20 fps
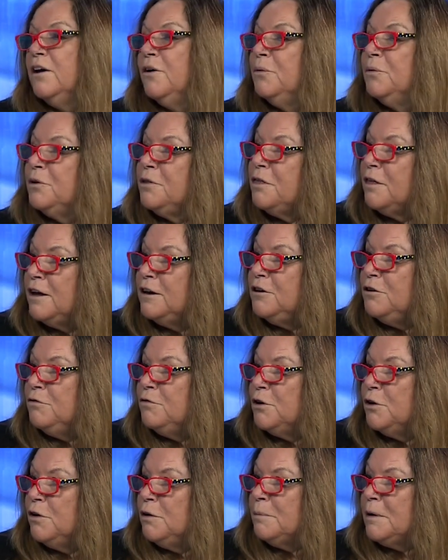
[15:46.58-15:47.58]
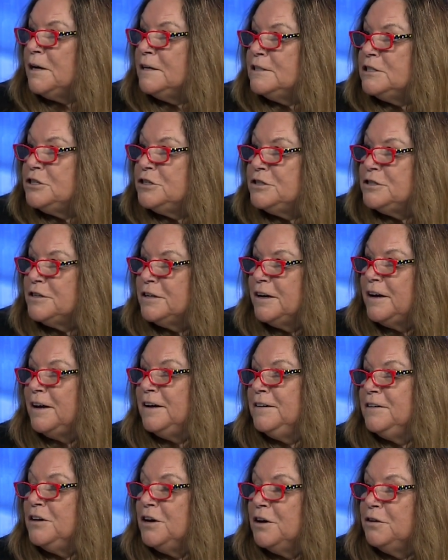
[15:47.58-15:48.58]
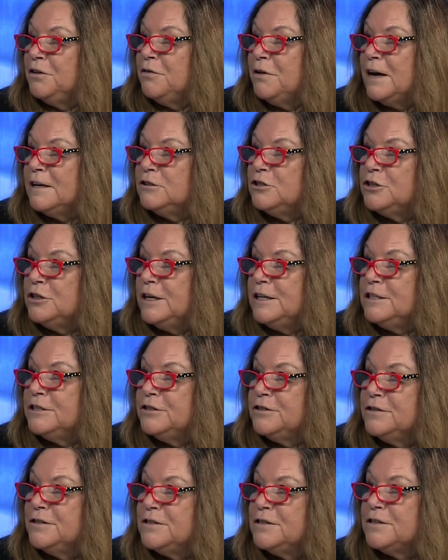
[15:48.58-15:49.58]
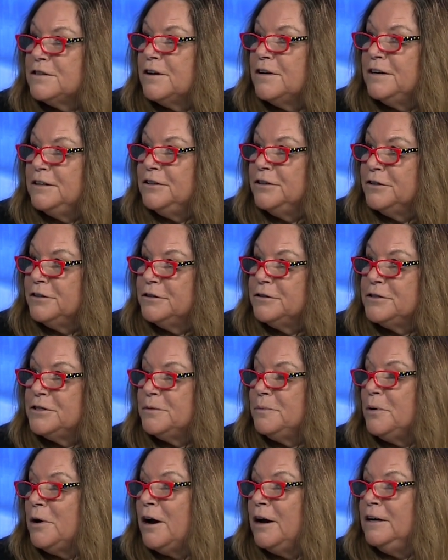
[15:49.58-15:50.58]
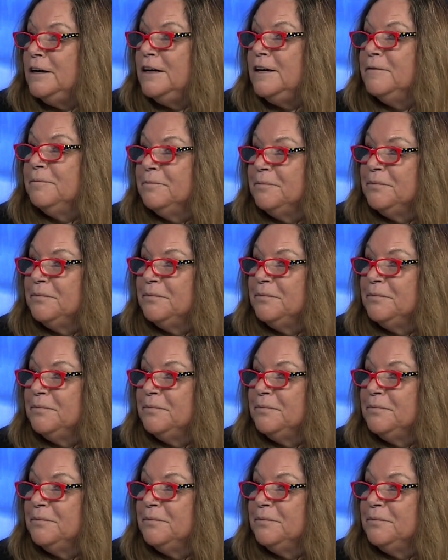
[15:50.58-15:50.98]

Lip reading: Well, thank you very much, and congratulations on your sobriety.